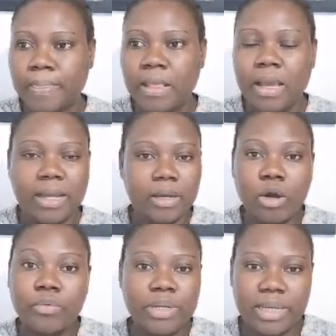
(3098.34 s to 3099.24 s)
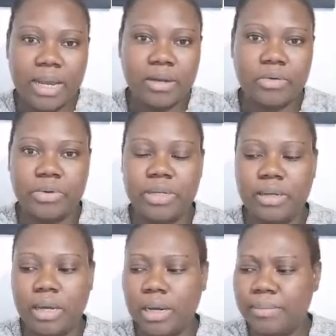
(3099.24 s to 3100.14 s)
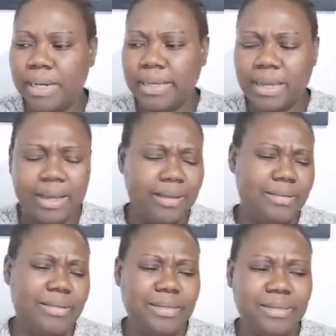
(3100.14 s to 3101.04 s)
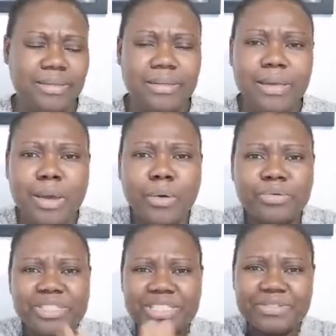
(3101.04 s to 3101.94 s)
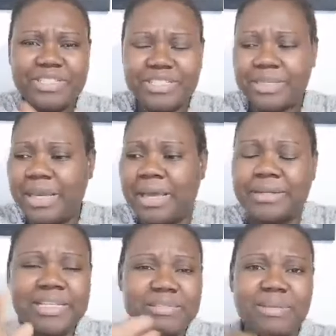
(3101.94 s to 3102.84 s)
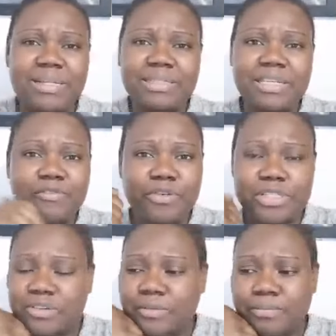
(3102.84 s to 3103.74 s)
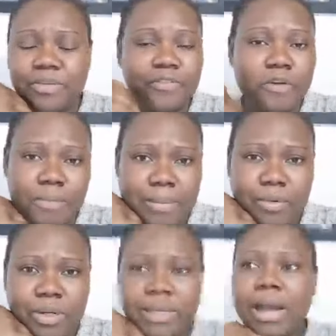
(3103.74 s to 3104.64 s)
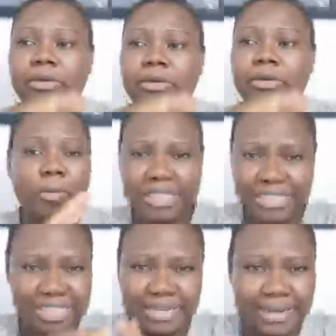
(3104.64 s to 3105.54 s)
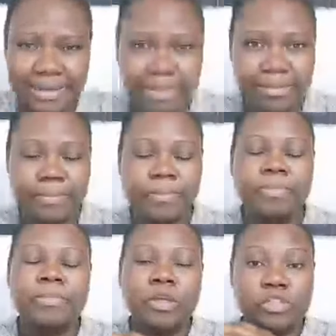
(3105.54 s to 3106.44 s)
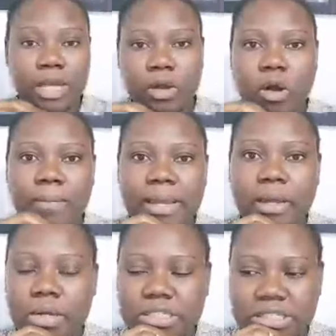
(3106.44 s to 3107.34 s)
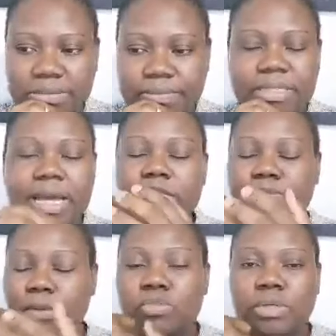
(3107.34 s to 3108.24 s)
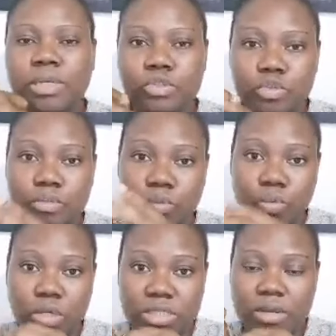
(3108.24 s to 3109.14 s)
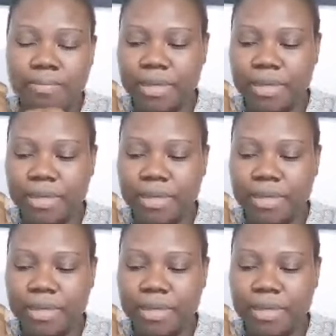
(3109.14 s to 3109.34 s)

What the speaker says: and I got really angry. I'm like, hey, Orishi, this man didn't even return my money, and nobody is saying anything. So I called my cousin. I spoke to him through WhatsApp,